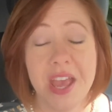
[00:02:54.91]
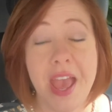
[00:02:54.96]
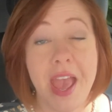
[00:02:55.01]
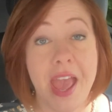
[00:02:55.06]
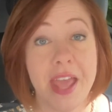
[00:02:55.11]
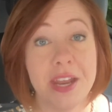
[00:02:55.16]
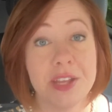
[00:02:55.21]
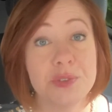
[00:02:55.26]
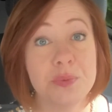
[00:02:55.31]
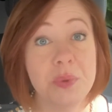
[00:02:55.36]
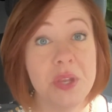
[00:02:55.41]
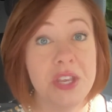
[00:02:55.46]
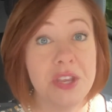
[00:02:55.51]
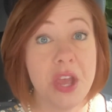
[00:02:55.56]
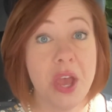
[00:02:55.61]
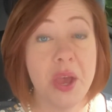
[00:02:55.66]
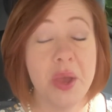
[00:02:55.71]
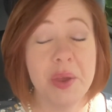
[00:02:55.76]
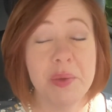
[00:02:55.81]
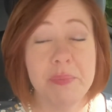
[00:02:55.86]
And as we
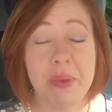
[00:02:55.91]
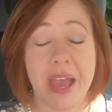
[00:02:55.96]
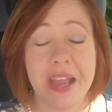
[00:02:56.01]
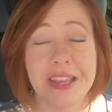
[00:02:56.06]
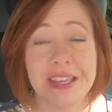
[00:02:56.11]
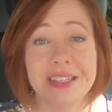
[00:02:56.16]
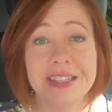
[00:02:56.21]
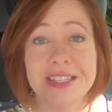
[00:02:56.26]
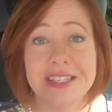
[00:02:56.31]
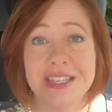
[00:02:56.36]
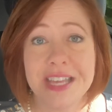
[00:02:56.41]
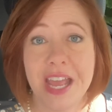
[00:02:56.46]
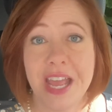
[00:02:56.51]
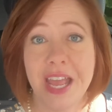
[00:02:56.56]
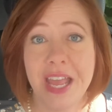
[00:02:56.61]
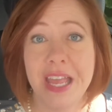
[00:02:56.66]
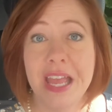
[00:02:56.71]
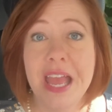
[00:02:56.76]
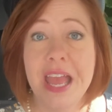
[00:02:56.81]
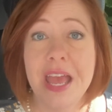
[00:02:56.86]
know, back in the day,